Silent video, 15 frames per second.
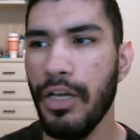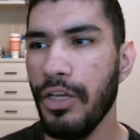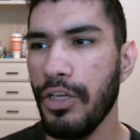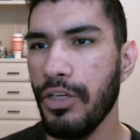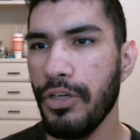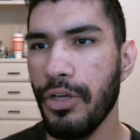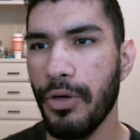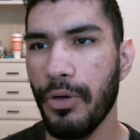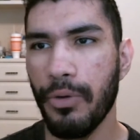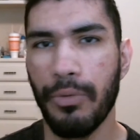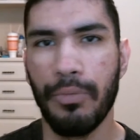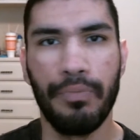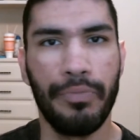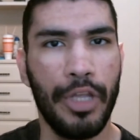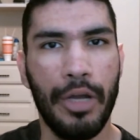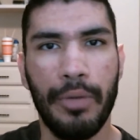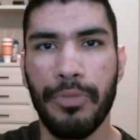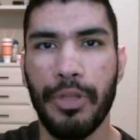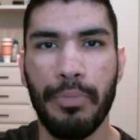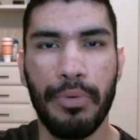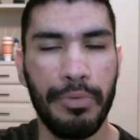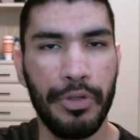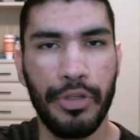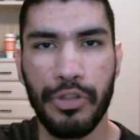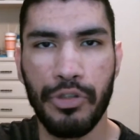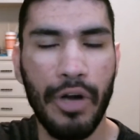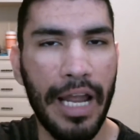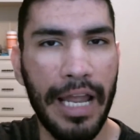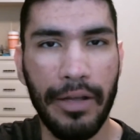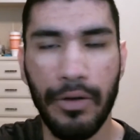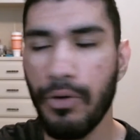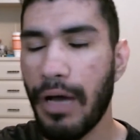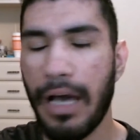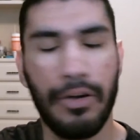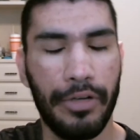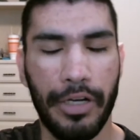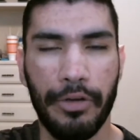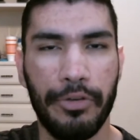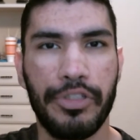the Bermuda Triangle, I don't know,